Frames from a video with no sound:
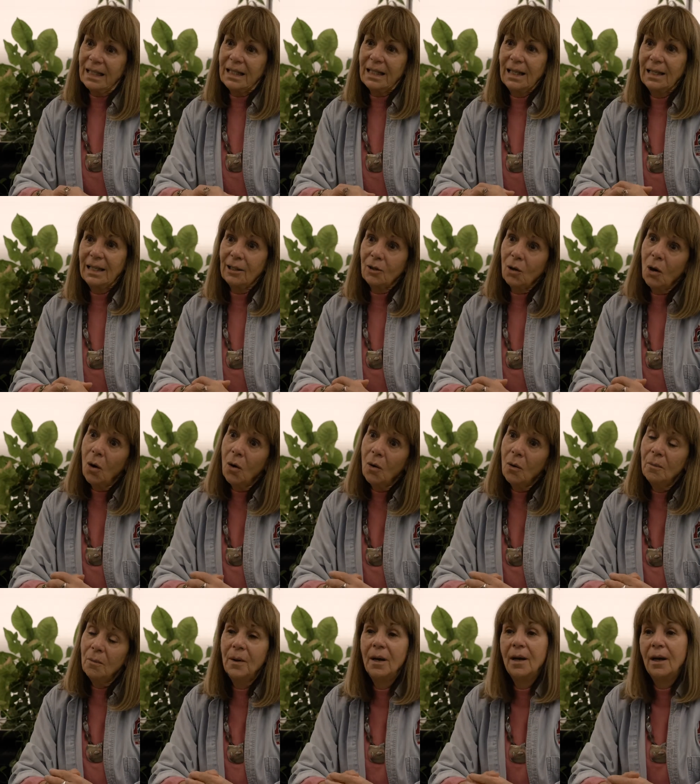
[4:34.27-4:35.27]
to take it
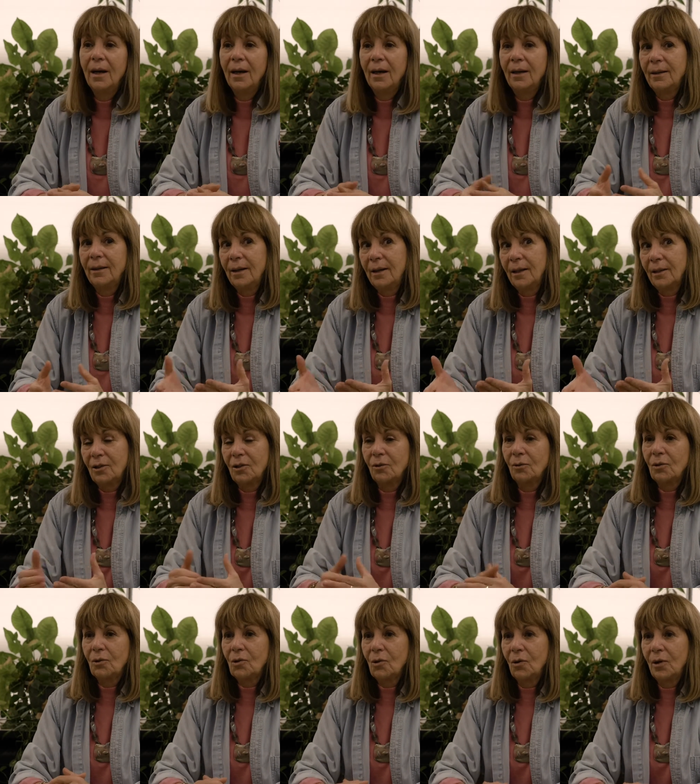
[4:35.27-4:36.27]
home, and they get
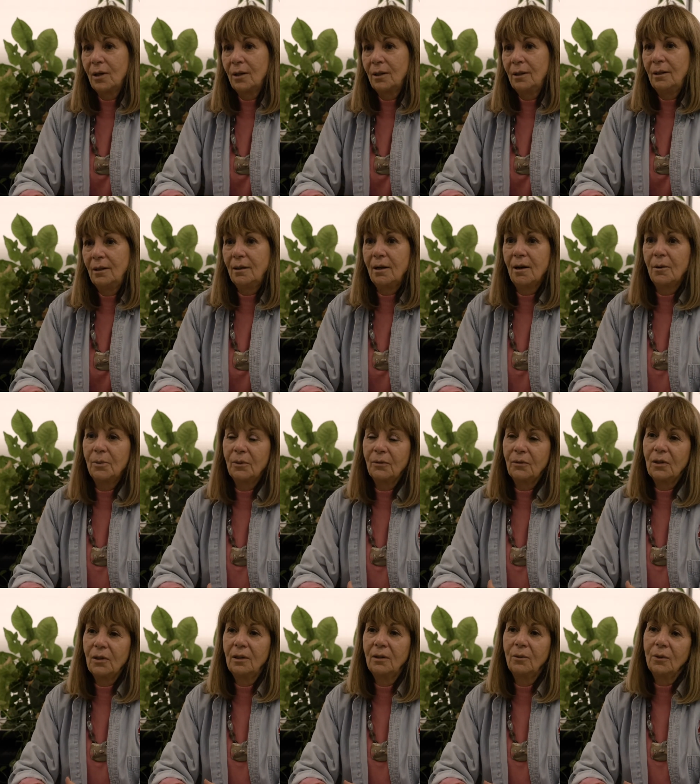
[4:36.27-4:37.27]
to enjoy a neat cup
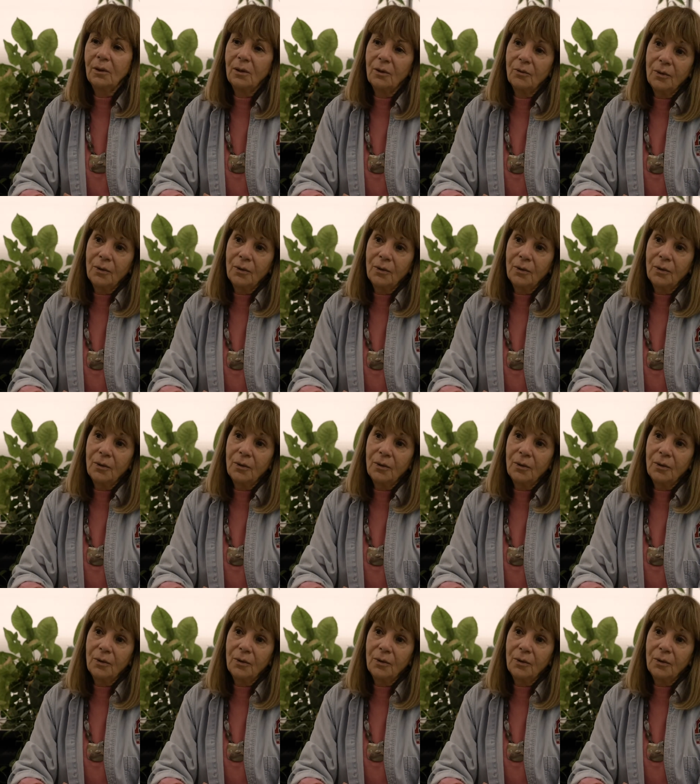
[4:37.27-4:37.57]
of tea with their